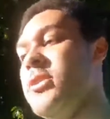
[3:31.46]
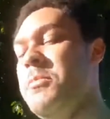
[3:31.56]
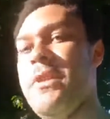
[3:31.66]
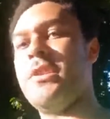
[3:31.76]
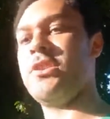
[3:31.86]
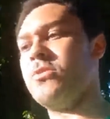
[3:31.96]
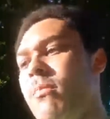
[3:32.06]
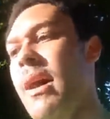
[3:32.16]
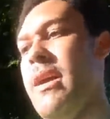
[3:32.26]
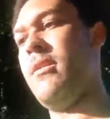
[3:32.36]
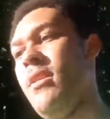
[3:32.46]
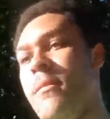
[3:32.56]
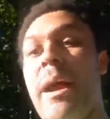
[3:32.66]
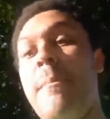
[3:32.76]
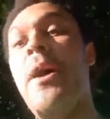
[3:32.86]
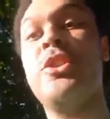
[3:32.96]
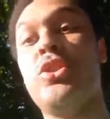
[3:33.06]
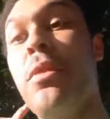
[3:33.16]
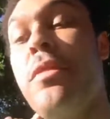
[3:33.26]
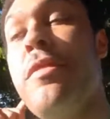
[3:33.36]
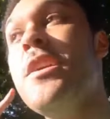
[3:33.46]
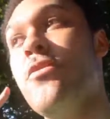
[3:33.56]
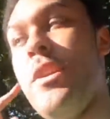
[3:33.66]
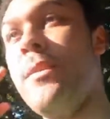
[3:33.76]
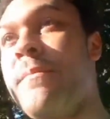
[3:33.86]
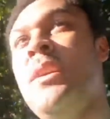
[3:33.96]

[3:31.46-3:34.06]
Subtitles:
this, but this is just my personal theory,